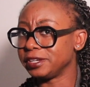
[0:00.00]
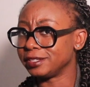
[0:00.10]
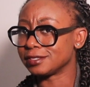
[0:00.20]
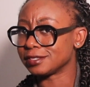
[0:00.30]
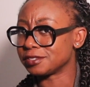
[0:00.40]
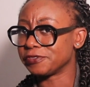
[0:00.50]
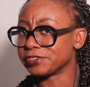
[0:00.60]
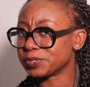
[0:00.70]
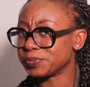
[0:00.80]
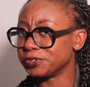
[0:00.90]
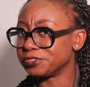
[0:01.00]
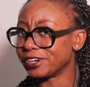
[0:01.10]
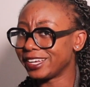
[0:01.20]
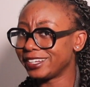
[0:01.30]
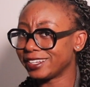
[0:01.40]
needs a silver spoon,
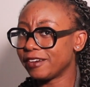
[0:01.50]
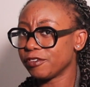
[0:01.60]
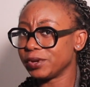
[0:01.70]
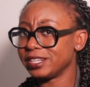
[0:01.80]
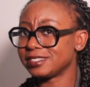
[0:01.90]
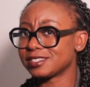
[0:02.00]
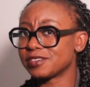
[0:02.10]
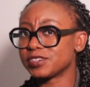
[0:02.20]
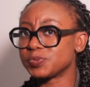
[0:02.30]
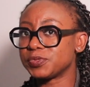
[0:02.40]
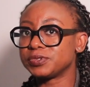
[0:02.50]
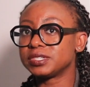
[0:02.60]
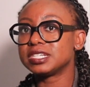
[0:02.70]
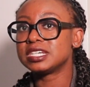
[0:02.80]
right? Everyone needs a silver spoon.